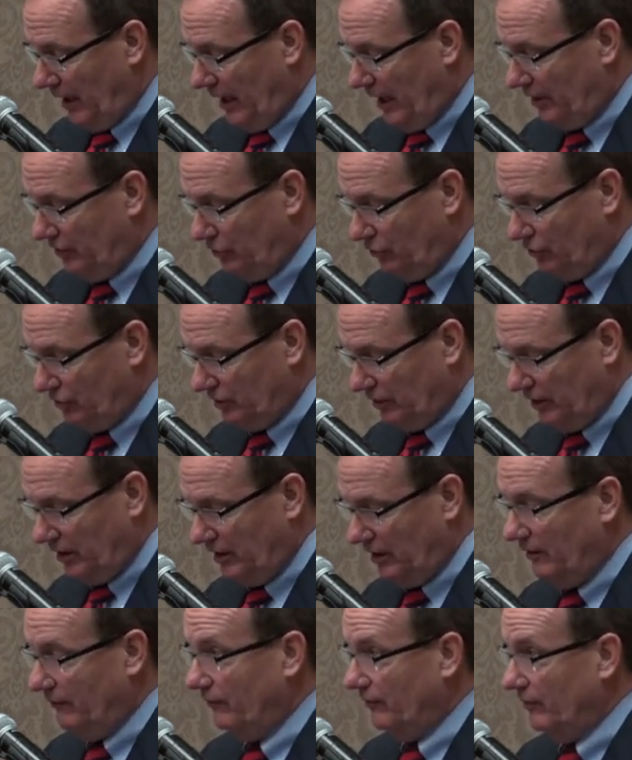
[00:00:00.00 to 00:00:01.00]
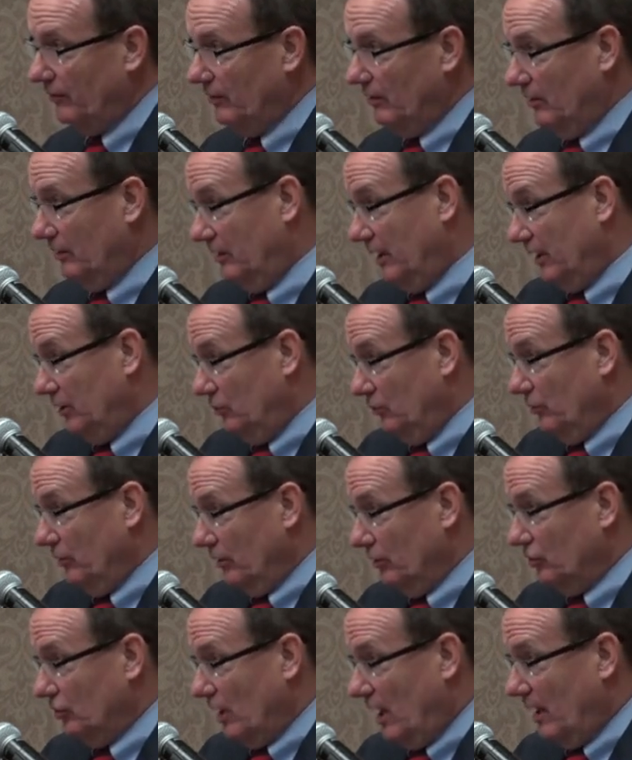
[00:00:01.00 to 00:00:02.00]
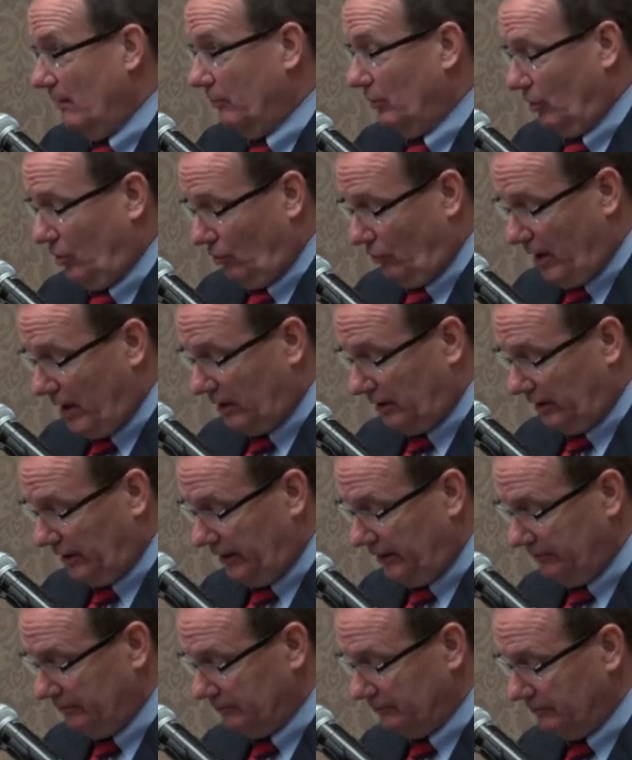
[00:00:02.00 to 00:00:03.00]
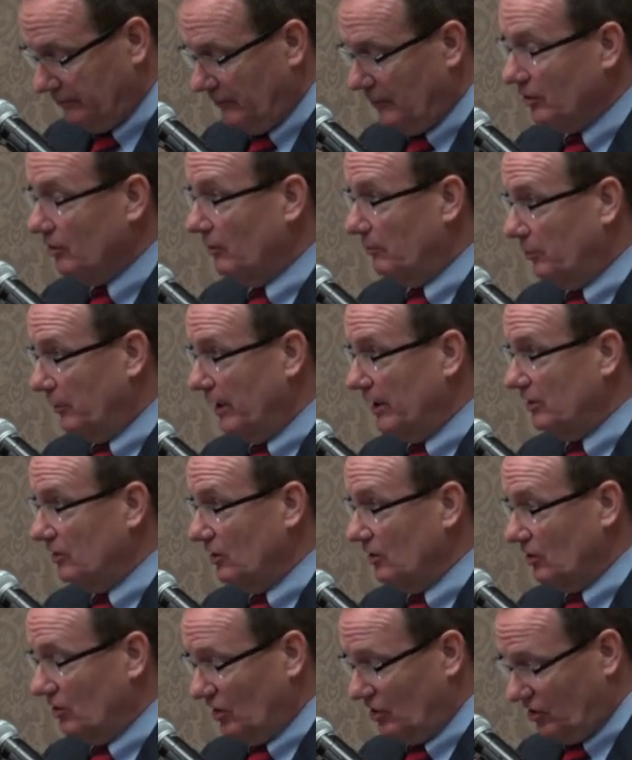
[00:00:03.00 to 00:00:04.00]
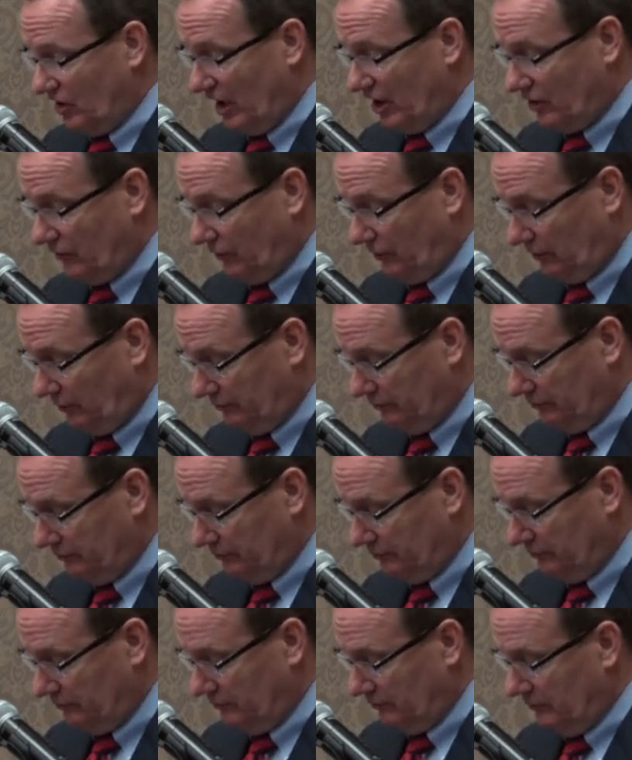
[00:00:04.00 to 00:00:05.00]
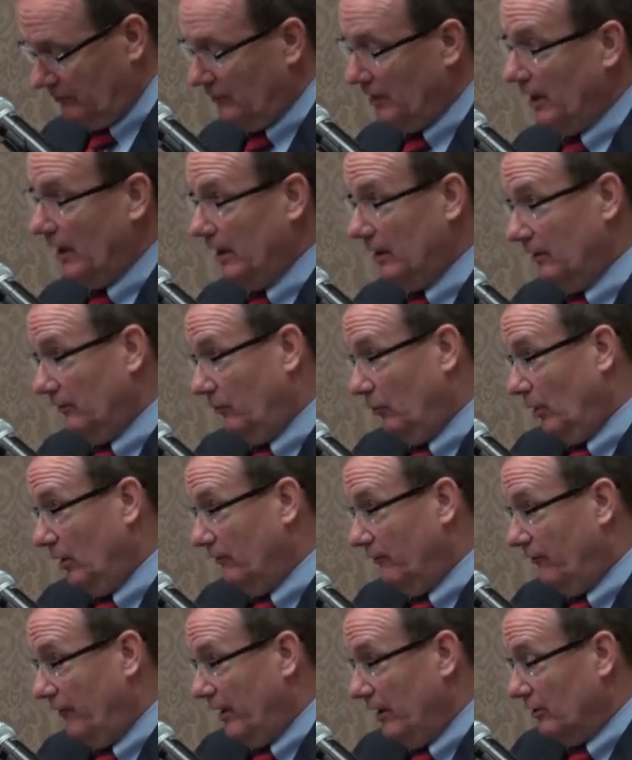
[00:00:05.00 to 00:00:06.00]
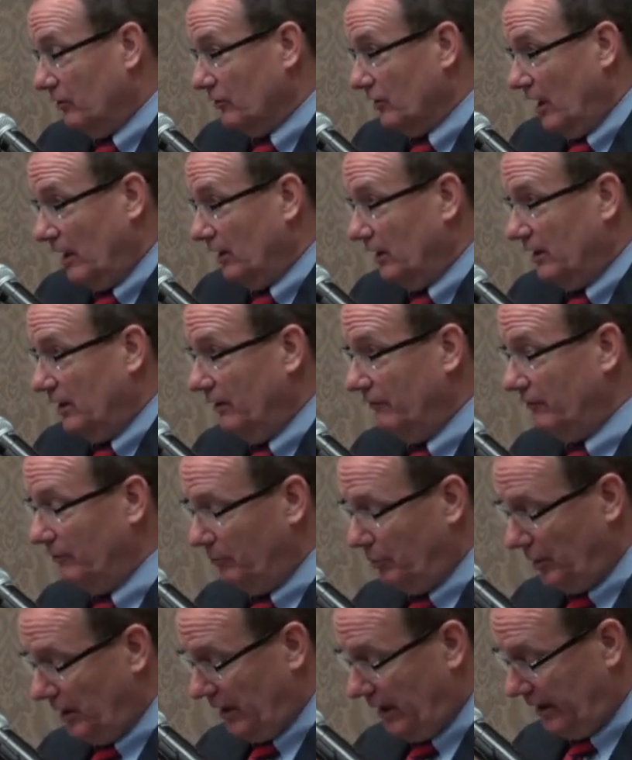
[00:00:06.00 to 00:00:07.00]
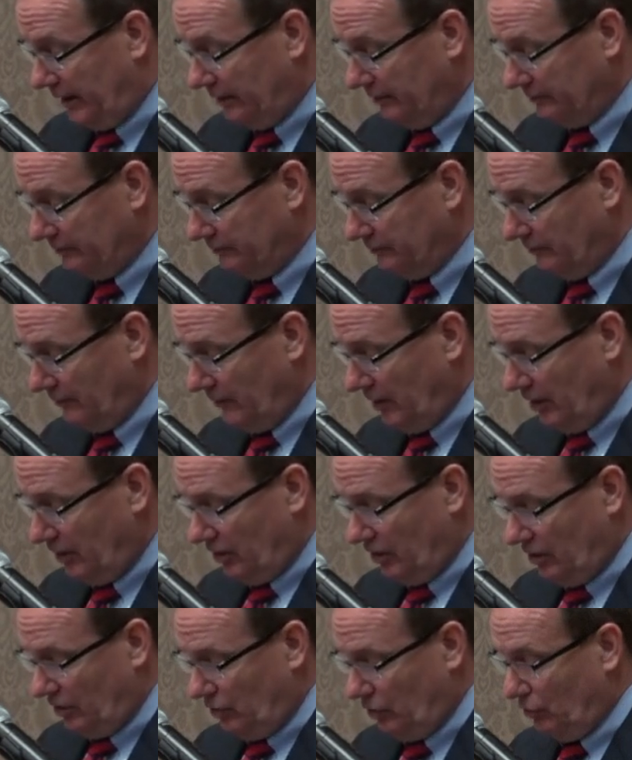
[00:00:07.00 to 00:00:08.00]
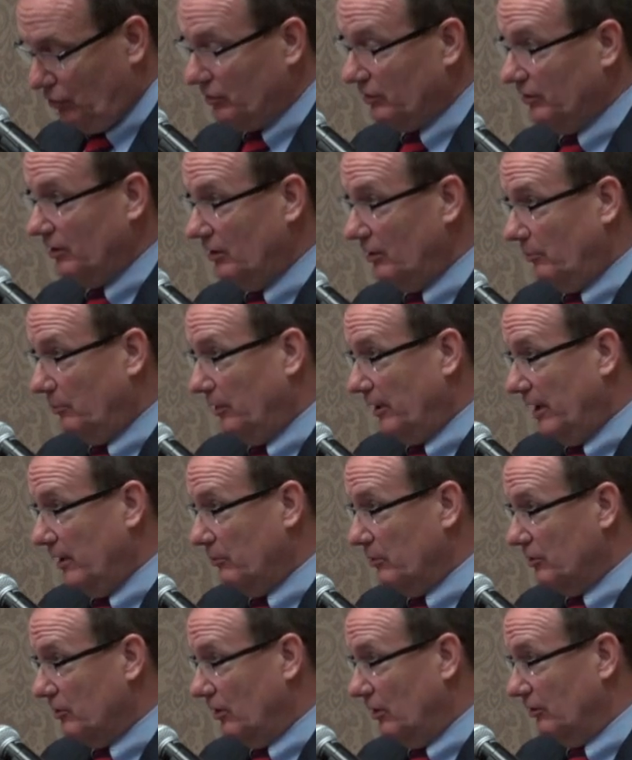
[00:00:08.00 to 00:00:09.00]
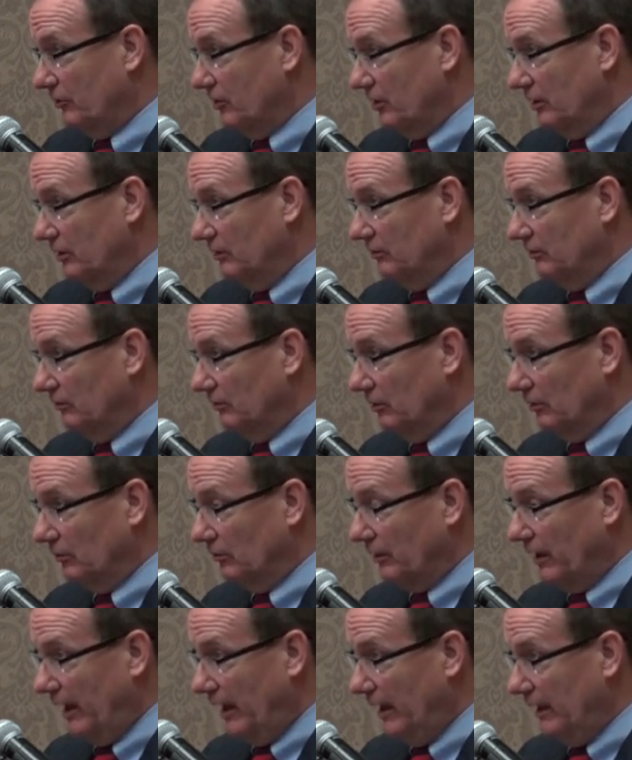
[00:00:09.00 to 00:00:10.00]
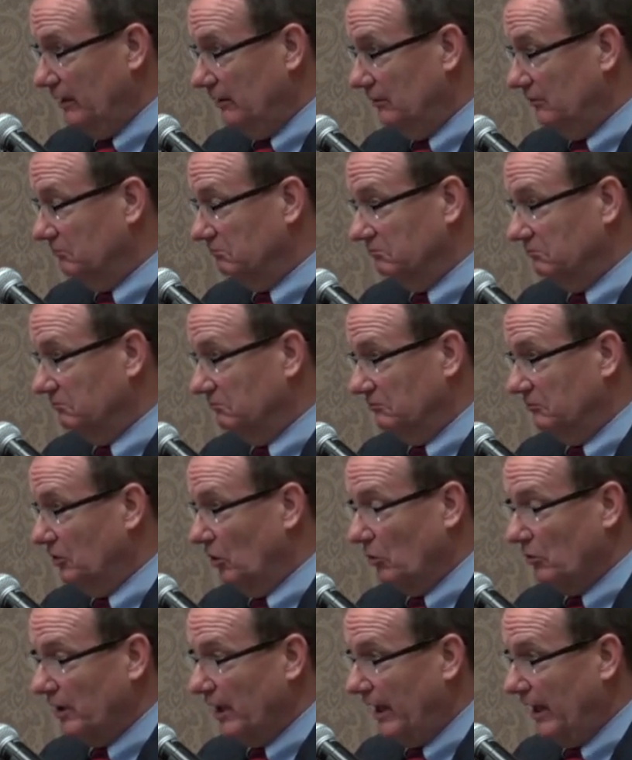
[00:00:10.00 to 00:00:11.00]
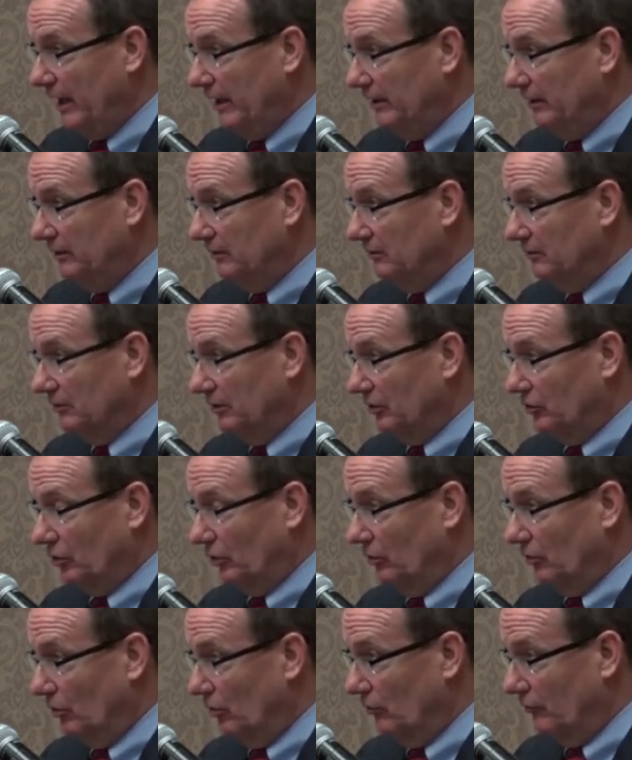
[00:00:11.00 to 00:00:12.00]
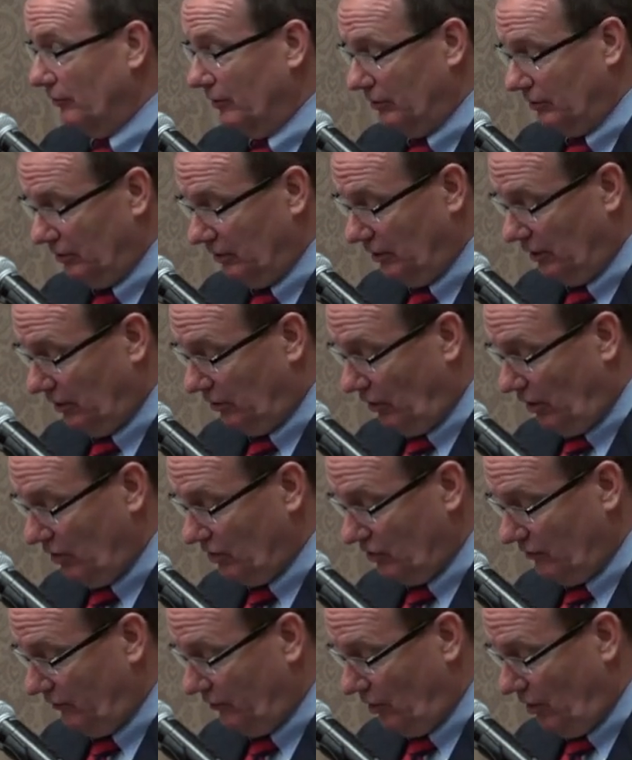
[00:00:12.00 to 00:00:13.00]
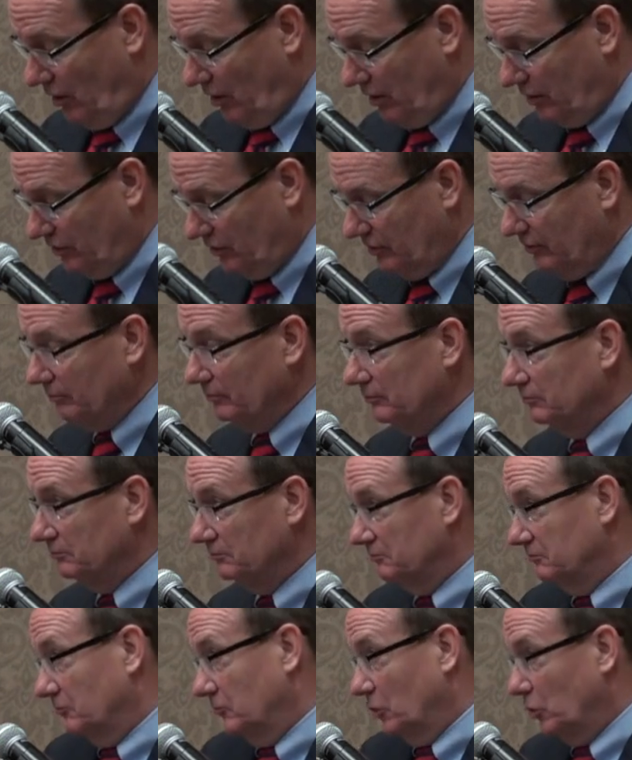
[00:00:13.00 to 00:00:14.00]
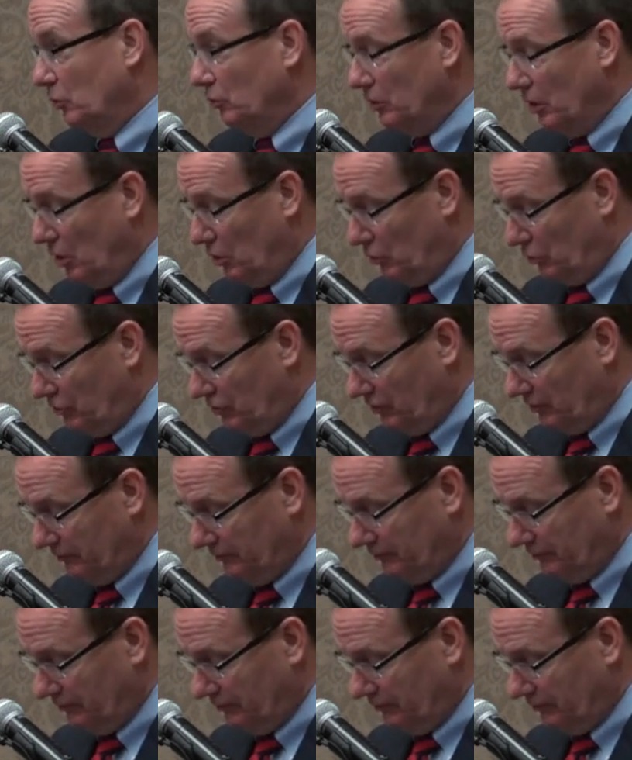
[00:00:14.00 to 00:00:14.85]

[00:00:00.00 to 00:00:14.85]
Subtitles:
and usually if they do their job correctly, the play's successful. And if one fails on a given play, usually the play results in little gain, no gain, a turnover, a loss of yards, who knows.